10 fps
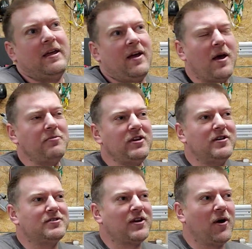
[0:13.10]
couple
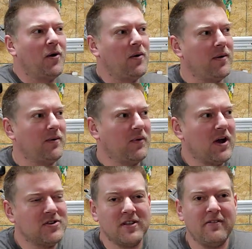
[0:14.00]
years ago, when
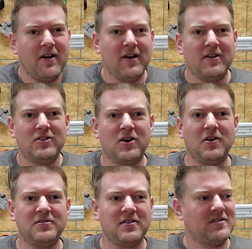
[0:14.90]
I was living in
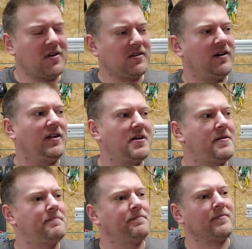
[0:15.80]
Charleston, South
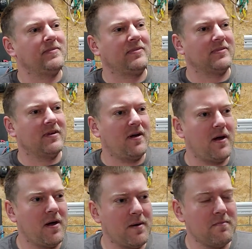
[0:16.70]
Carolina,
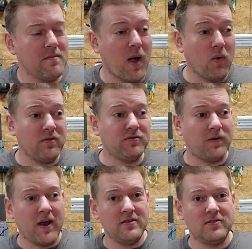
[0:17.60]
uh, my wife's
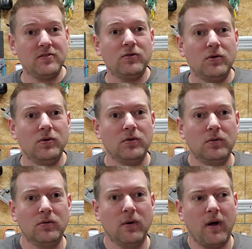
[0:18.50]
friends,
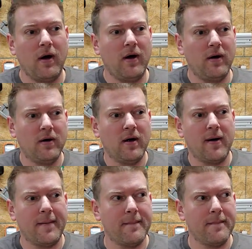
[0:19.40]
who are
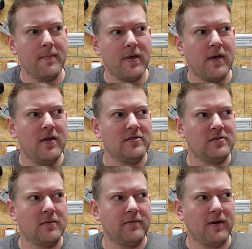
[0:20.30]
um,
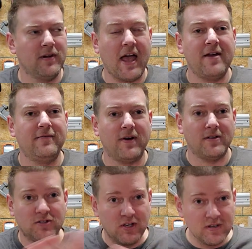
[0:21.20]
some of her Latin
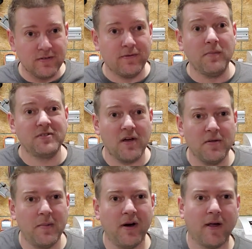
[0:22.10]
friends, she's from South
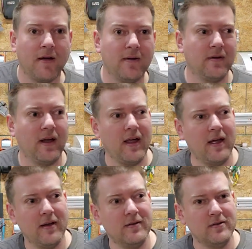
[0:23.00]
America
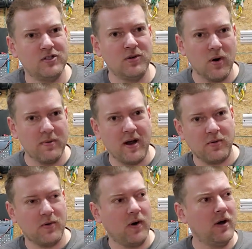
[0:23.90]
and she grew up in
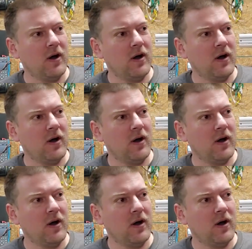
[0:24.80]
Ecuador,